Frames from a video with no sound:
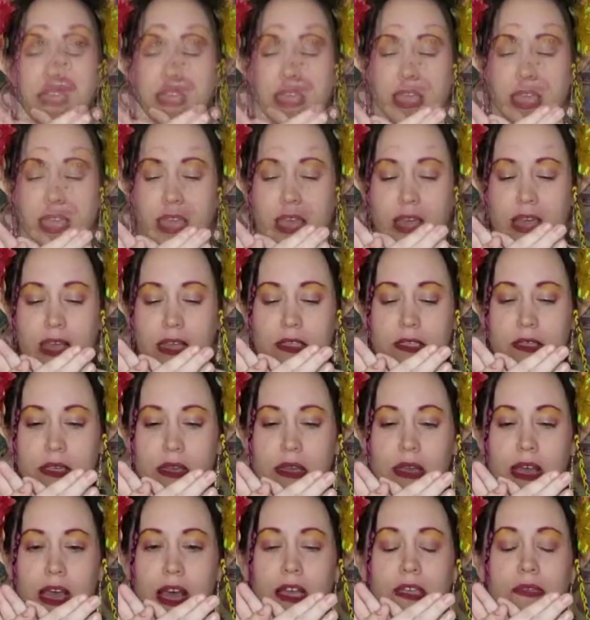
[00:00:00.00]
And
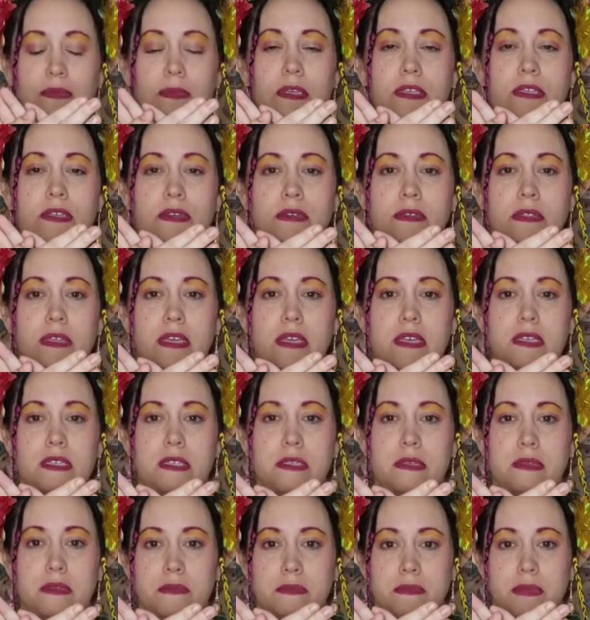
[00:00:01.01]
as we do
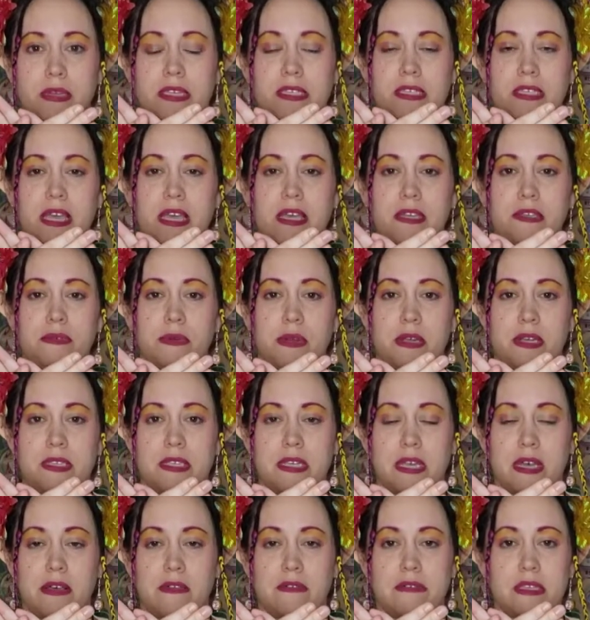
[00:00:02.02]
this, we say to
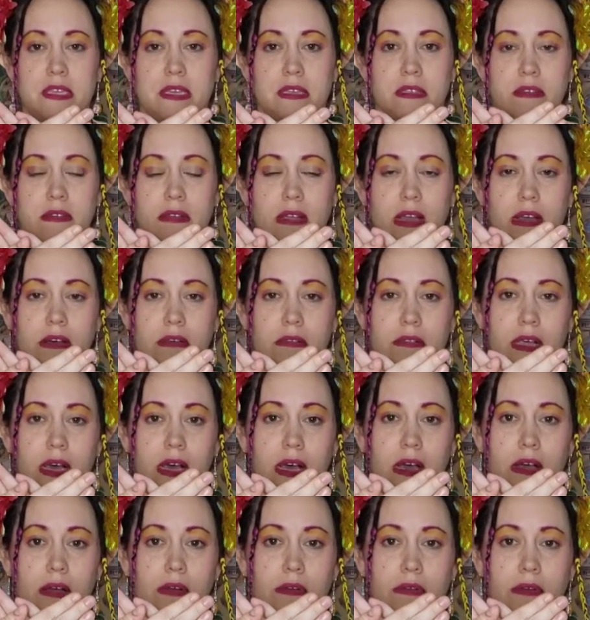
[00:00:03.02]
ourselves, either out
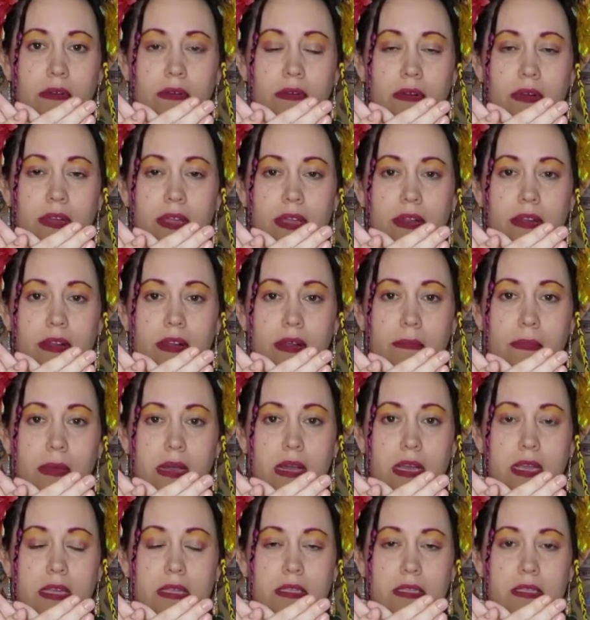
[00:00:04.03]
loud or in our
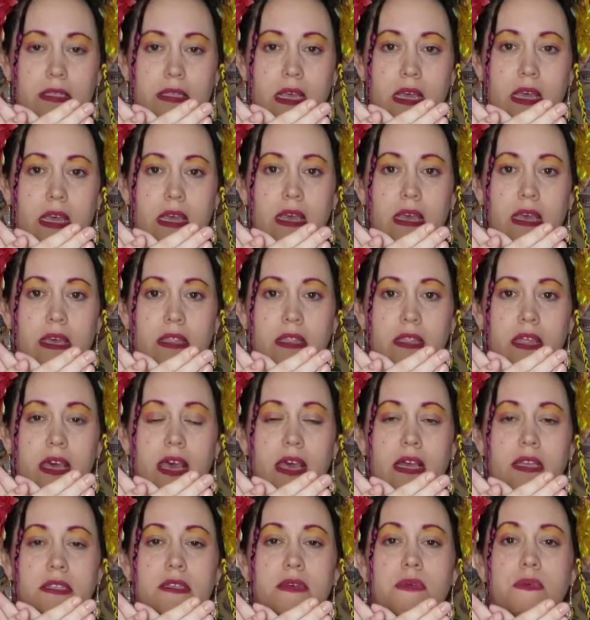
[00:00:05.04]
minds,
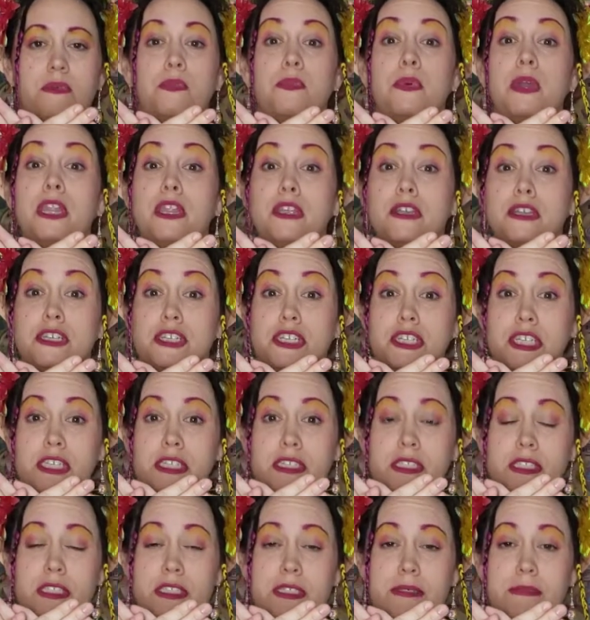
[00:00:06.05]
that
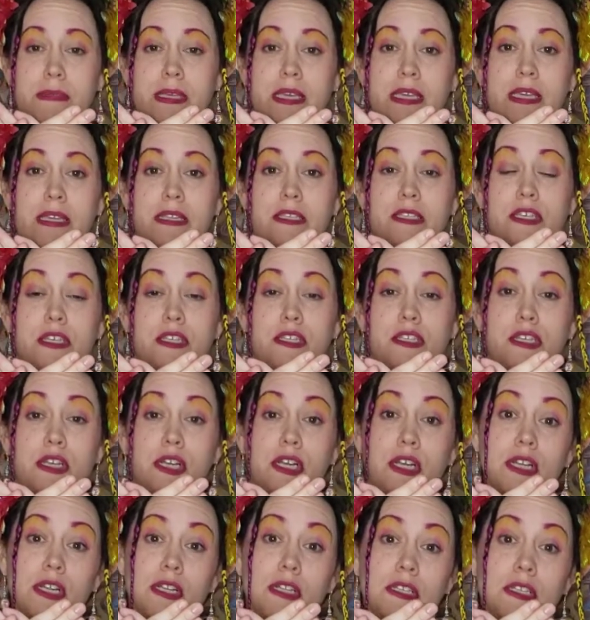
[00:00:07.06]
Widdershins means
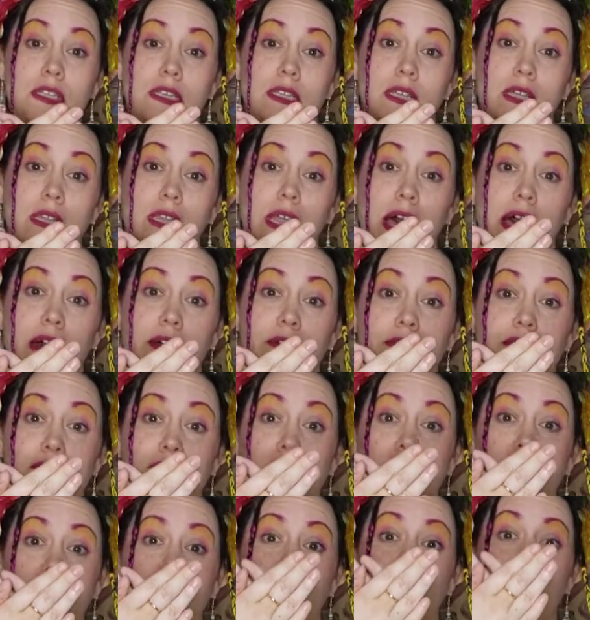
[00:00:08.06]
turn to the left,
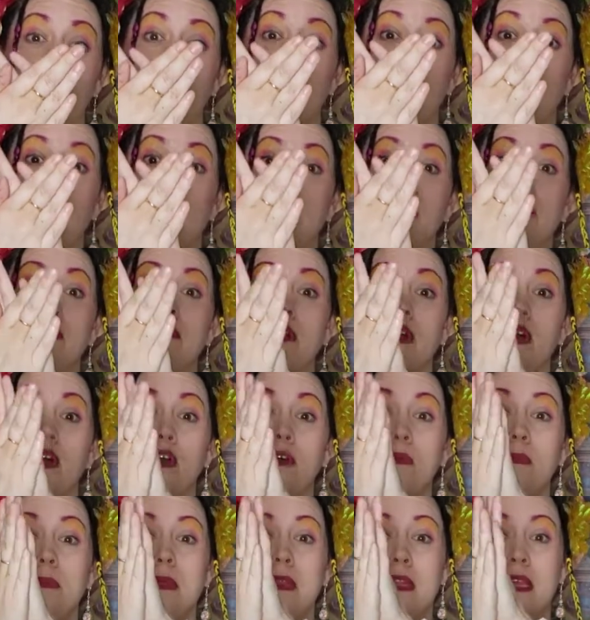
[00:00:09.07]
and for
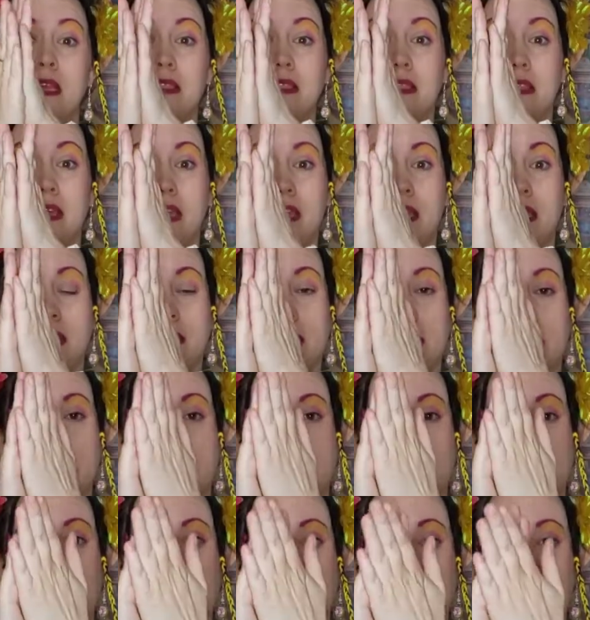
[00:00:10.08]
opening
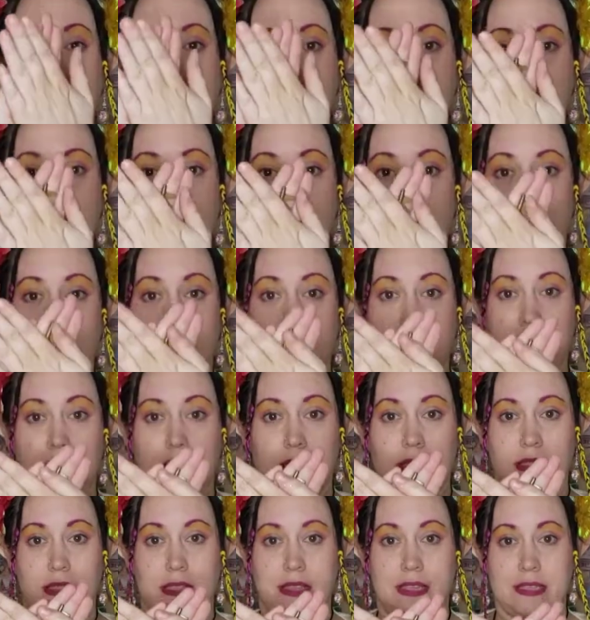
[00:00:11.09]
things,
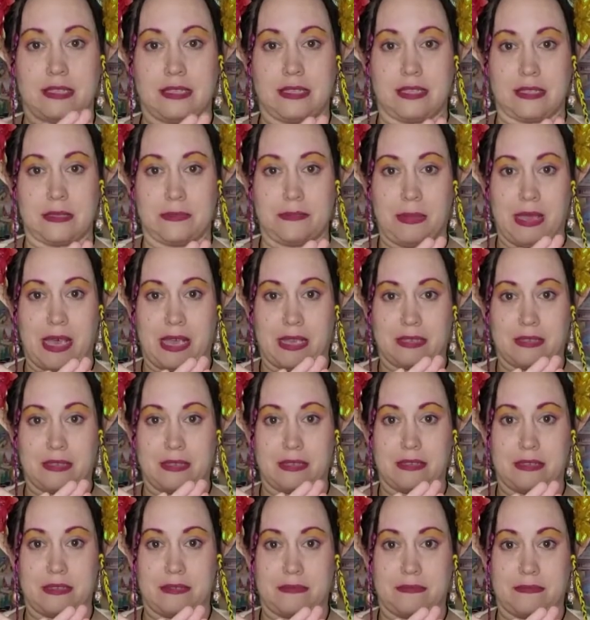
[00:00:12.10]
this is
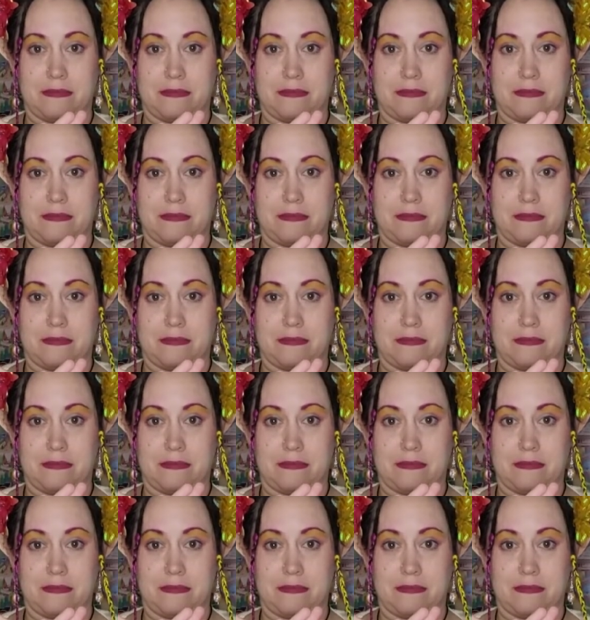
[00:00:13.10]
best.